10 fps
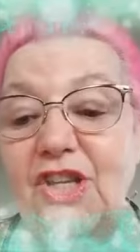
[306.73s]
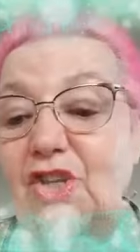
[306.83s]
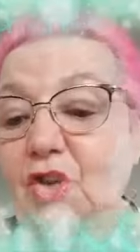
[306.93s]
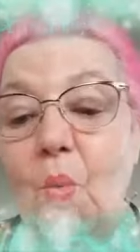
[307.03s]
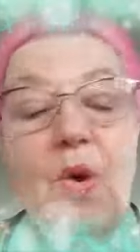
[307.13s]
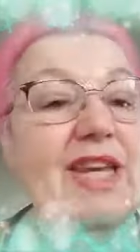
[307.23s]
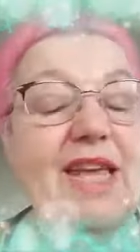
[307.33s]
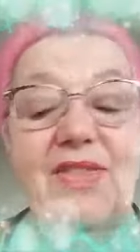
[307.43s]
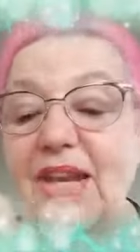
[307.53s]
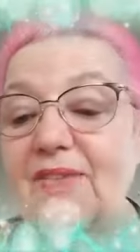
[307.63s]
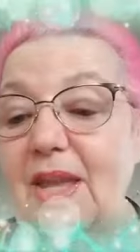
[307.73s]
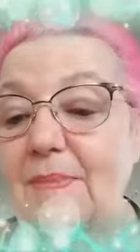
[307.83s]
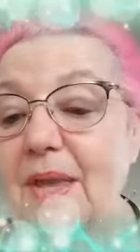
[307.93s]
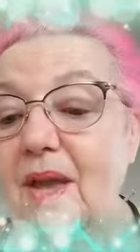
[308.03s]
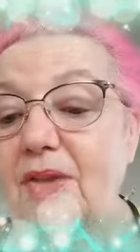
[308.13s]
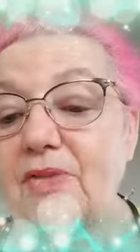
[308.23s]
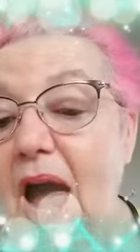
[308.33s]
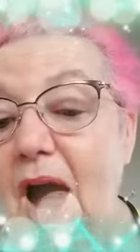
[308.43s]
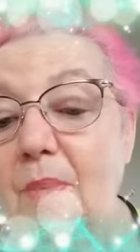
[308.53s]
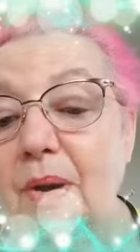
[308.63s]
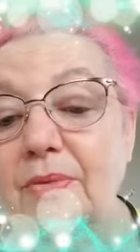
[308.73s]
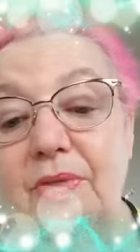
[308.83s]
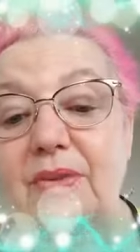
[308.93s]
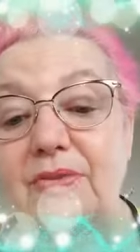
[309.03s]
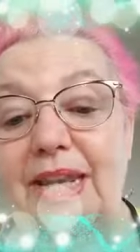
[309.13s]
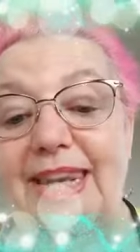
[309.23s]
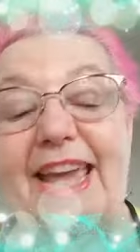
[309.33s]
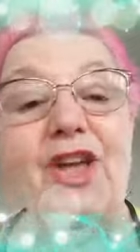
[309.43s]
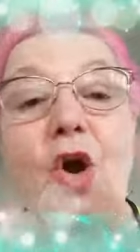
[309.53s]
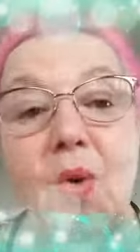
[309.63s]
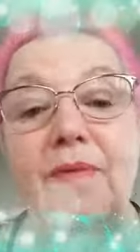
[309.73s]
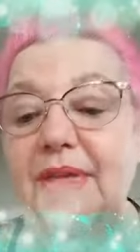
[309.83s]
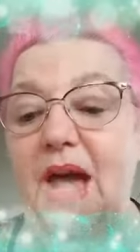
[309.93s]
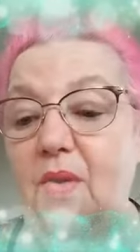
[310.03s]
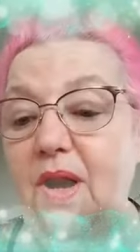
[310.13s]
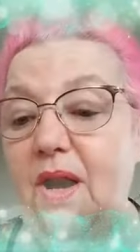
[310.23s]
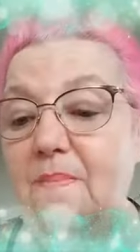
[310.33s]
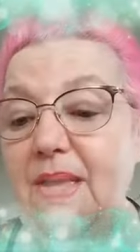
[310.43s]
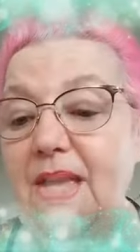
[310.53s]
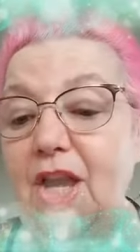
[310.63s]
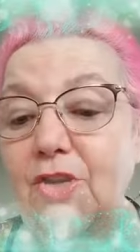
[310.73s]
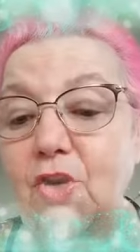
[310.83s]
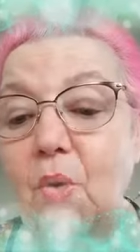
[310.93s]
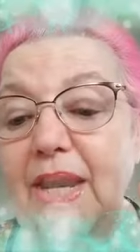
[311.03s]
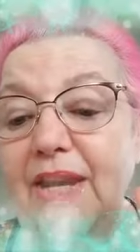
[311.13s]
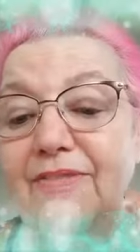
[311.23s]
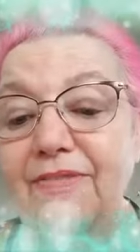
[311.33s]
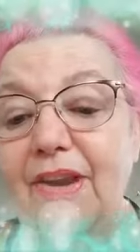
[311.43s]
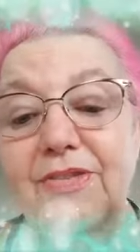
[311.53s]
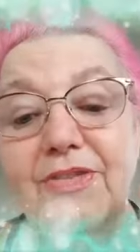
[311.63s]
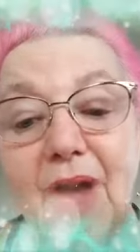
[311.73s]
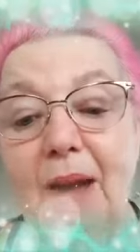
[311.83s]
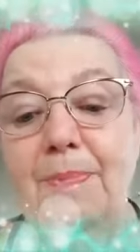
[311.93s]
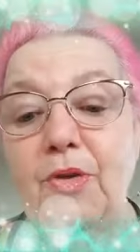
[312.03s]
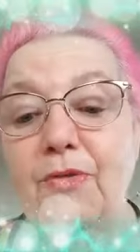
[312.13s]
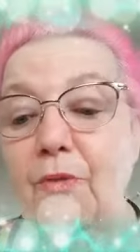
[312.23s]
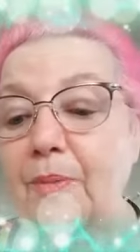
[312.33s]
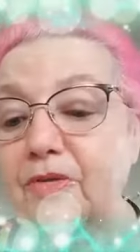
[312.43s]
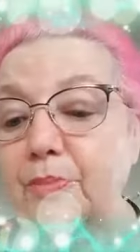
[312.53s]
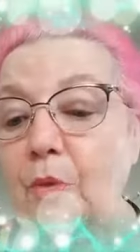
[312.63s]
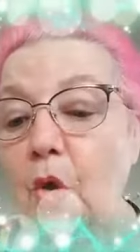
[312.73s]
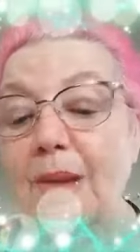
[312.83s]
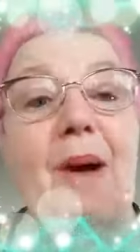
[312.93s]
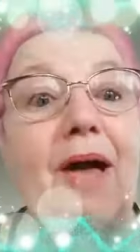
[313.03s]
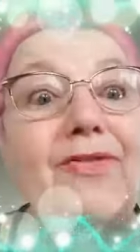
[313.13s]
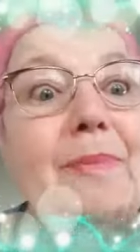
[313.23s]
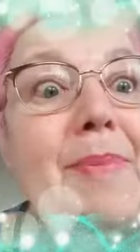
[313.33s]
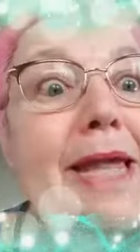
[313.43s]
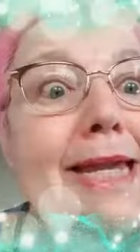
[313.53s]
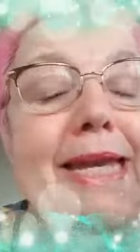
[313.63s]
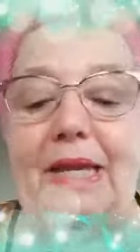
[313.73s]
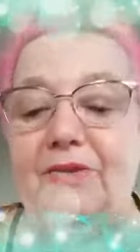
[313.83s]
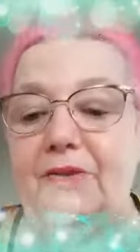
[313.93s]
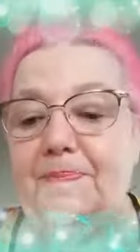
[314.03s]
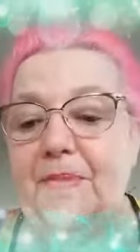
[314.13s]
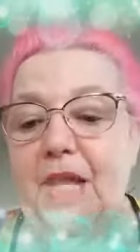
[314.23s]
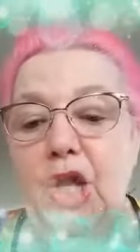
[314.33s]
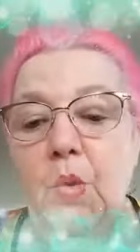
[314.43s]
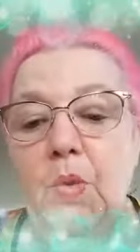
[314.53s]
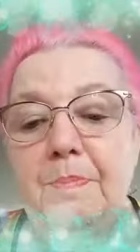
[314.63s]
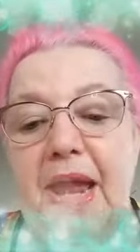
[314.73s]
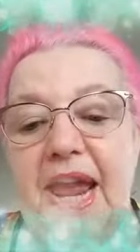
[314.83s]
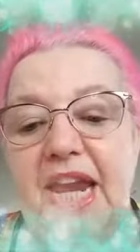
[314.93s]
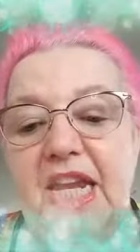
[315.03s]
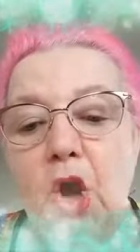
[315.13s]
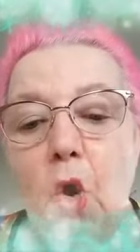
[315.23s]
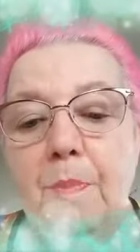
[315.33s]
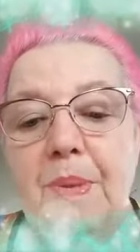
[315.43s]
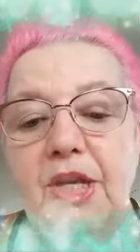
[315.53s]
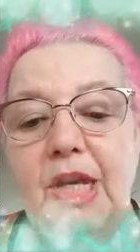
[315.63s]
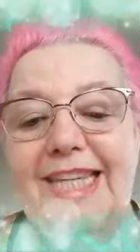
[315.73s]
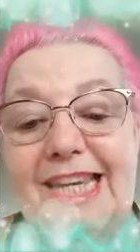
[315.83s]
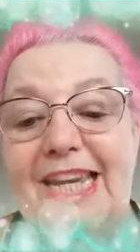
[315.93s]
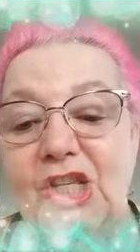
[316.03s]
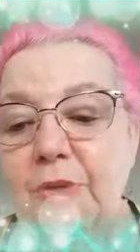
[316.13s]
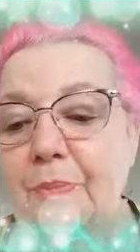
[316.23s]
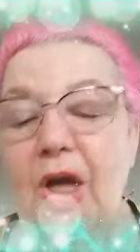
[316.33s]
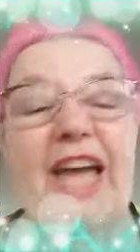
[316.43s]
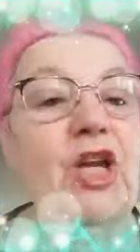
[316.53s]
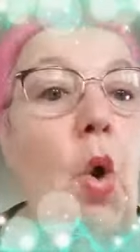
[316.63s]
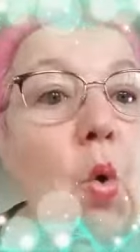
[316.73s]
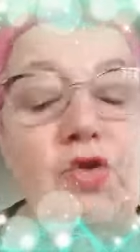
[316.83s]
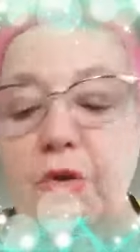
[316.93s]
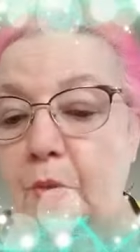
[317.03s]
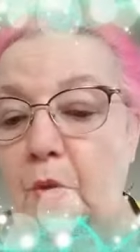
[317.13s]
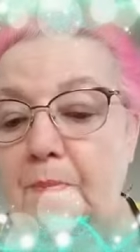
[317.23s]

You don't want to take the next step. So how about this? Let go of the outcome. Don't let fear stop you from exploring possibilities. Remain open, teachable, and coachable.